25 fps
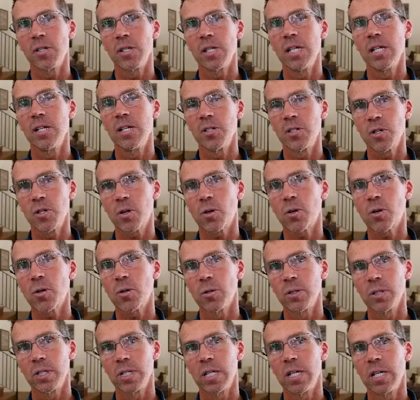
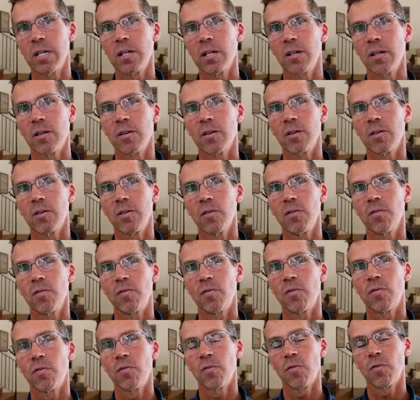internally
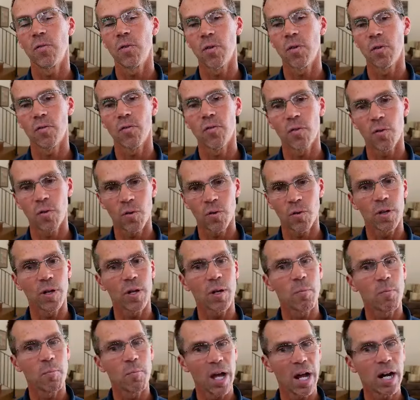for the
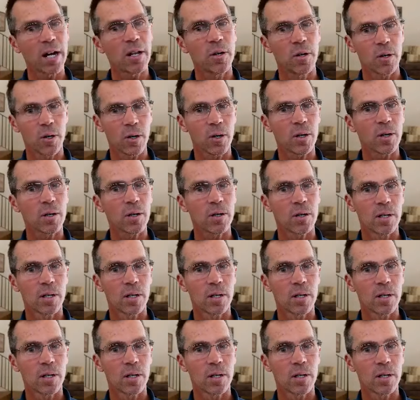competitor.